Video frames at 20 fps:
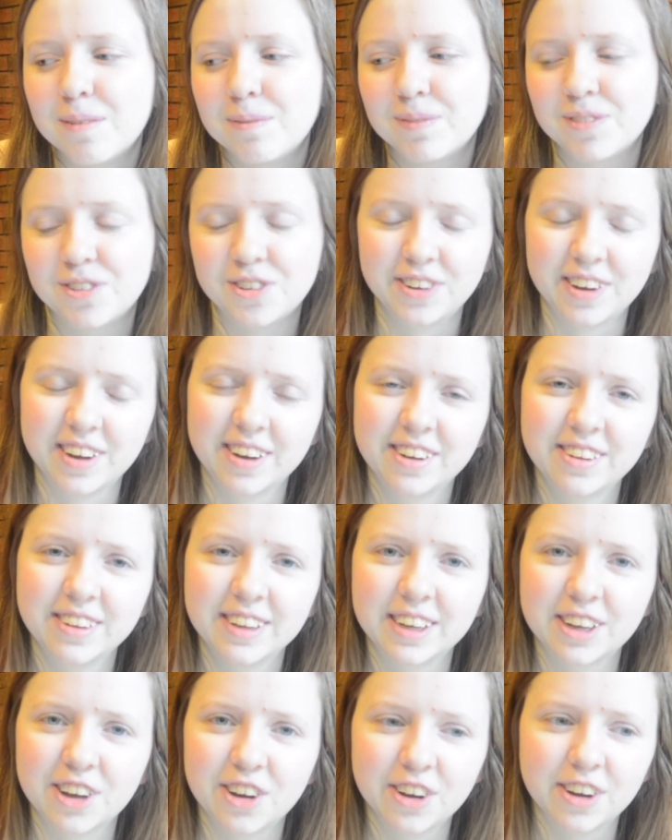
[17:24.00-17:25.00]
So yeah, I'll
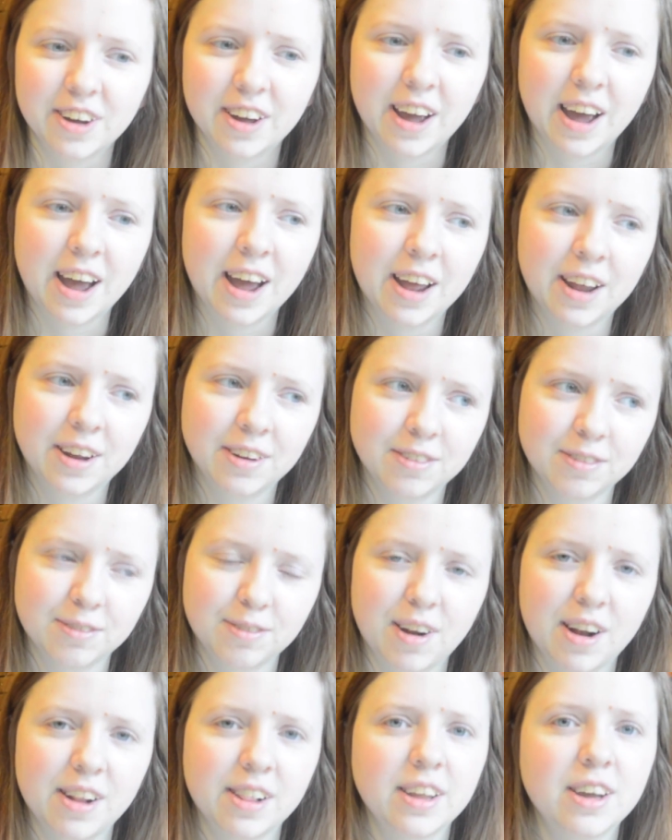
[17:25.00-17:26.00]
link her. And
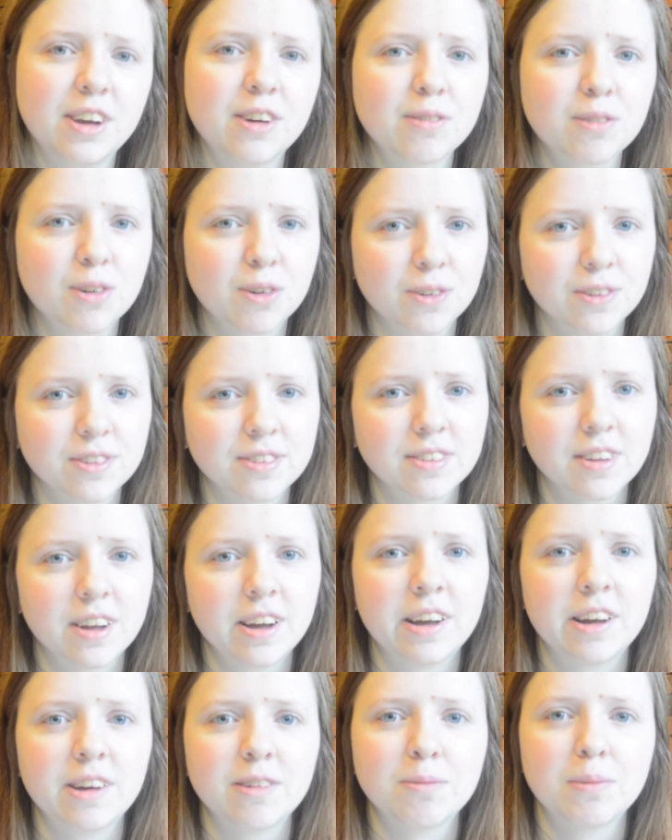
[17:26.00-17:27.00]
finally, of course,
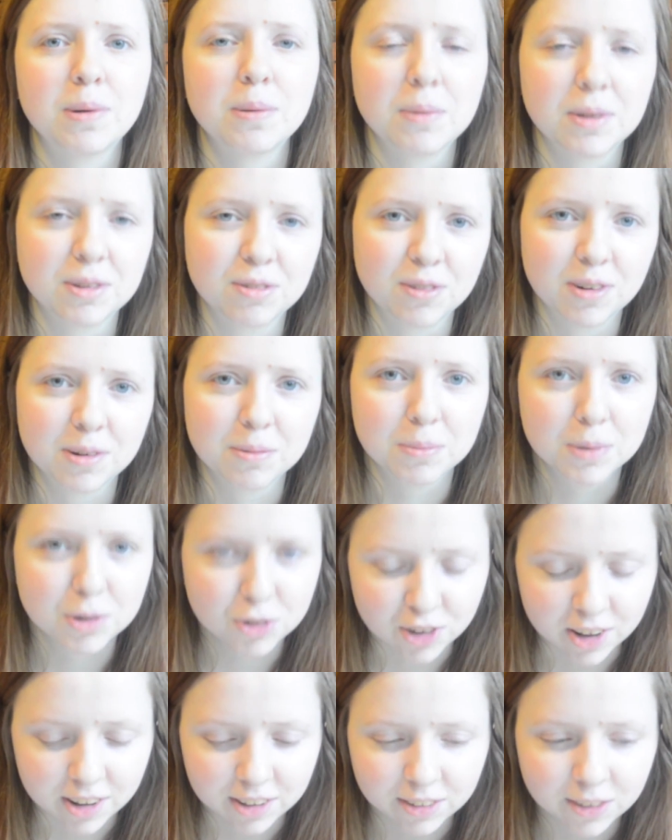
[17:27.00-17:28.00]
I have my best friend
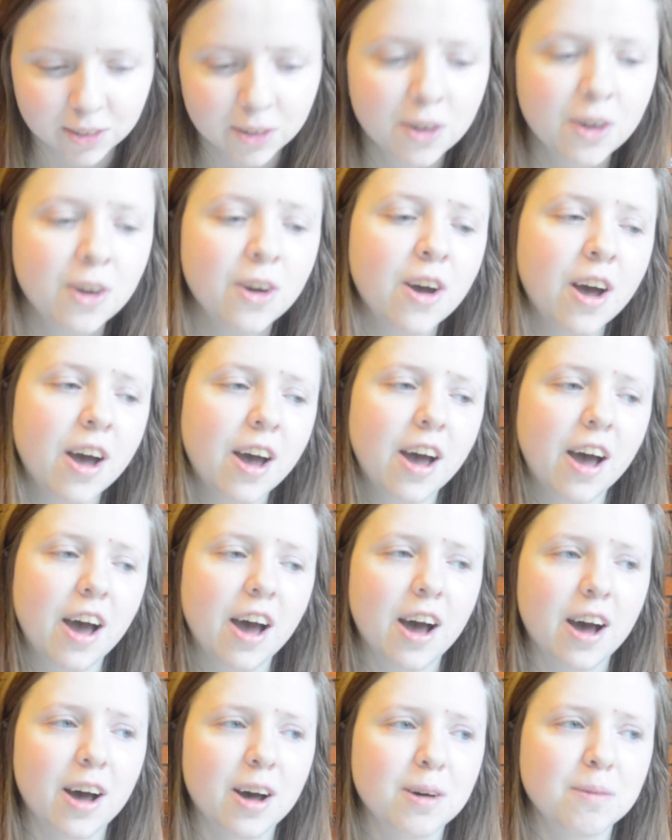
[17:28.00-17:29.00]
Michelle,
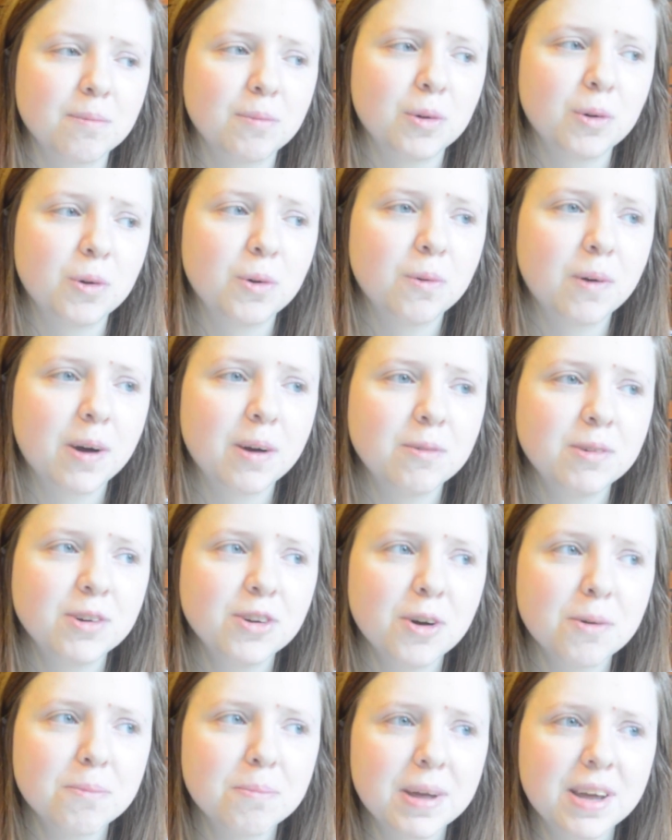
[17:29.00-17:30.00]
who I would
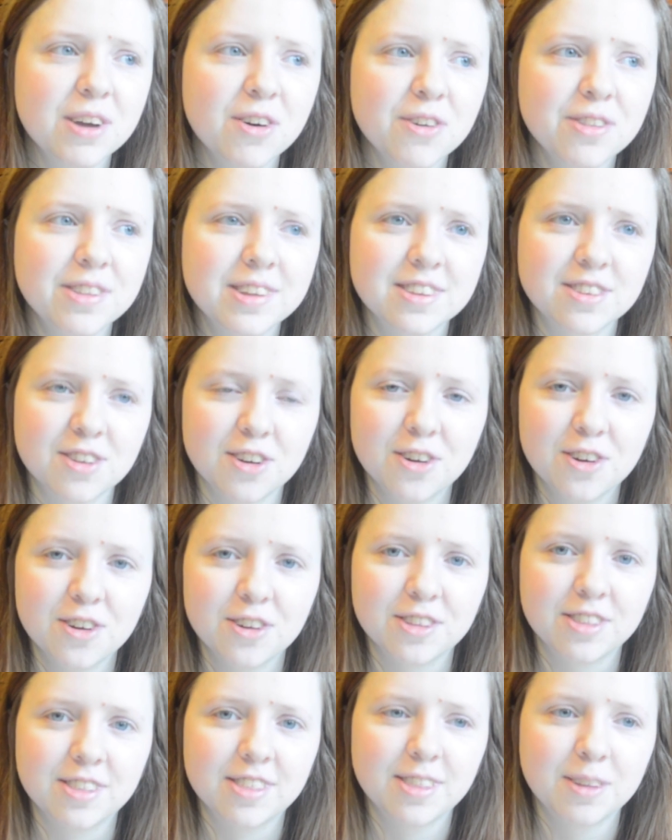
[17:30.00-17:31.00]
not be on this
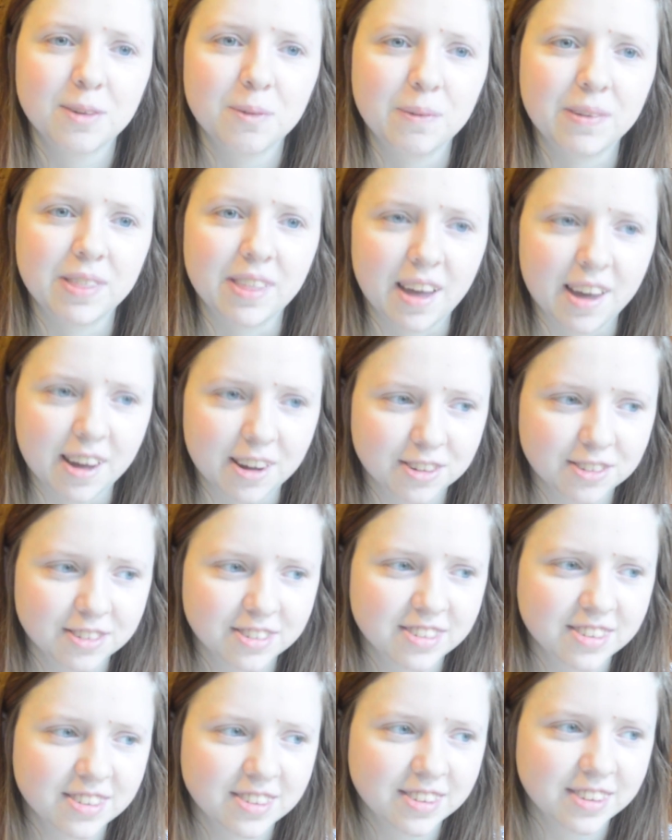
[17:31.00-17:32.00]
earth
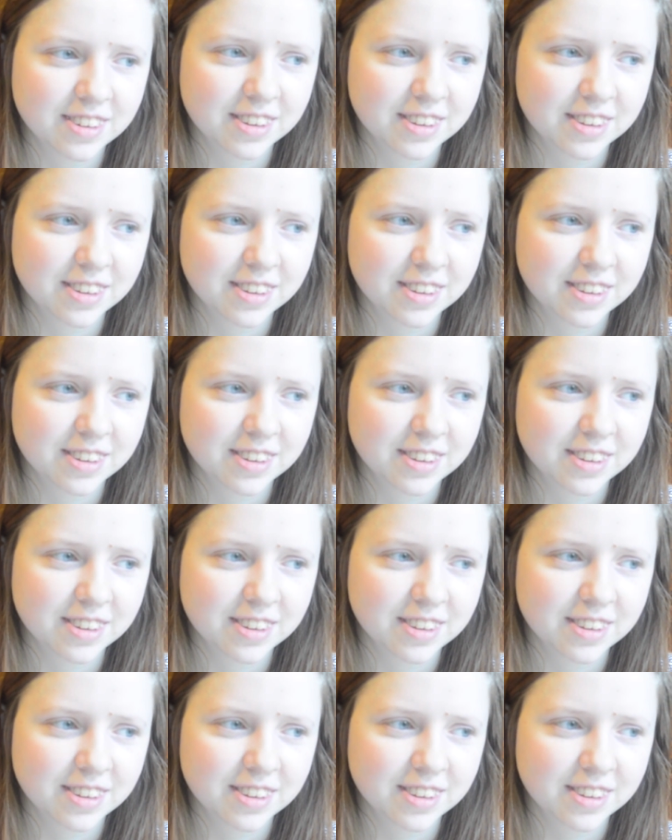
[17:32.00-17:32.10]
without.